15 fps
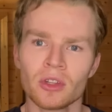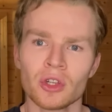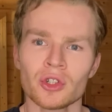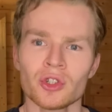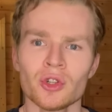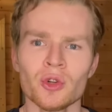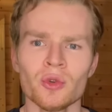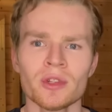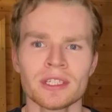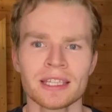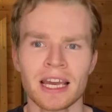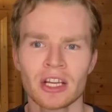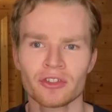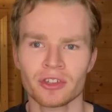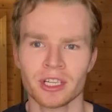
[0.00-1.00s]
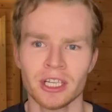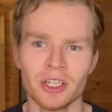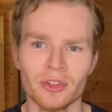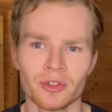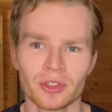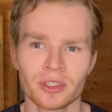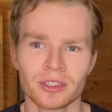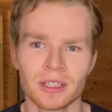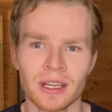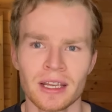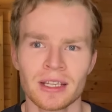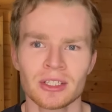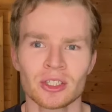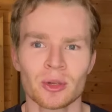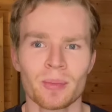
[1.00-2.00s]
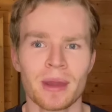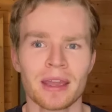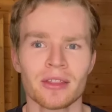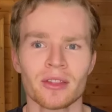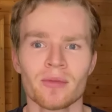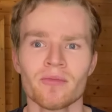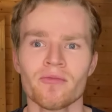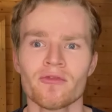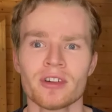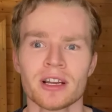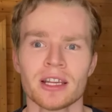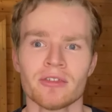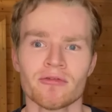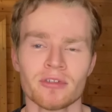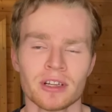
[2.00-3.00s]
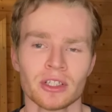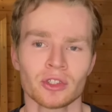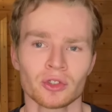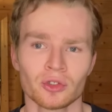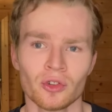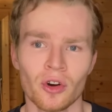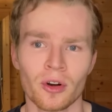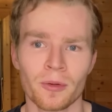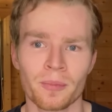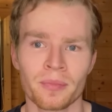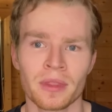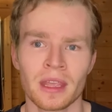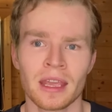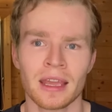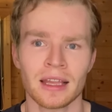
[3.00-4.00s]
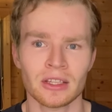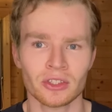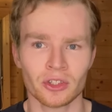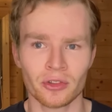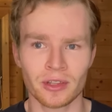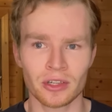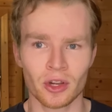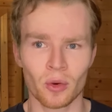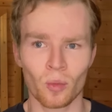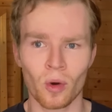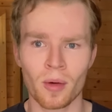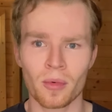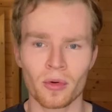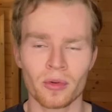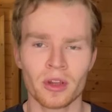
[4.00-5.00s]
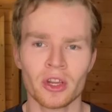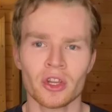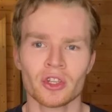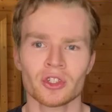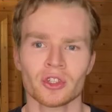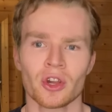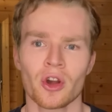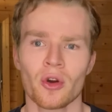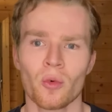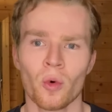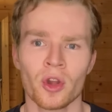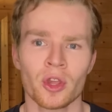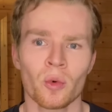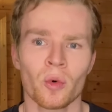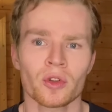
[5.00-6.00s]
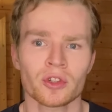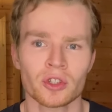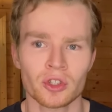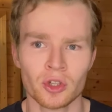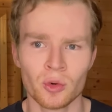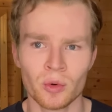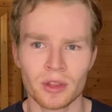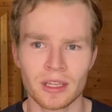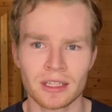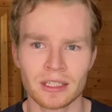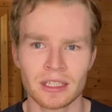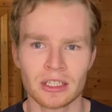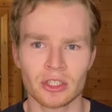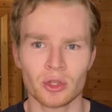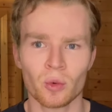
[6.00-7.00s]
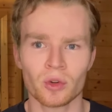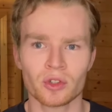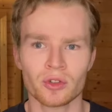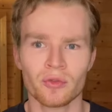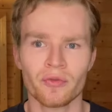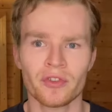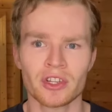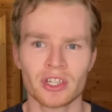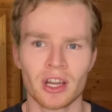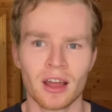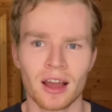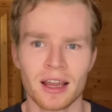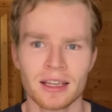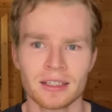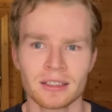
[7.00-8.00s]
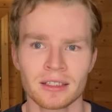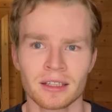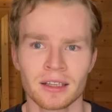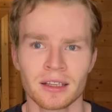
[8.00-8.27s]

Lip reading: to the tetrahedrons to make them really, really strong, and so they don't wobble. So what you want to do with this is you want to visualize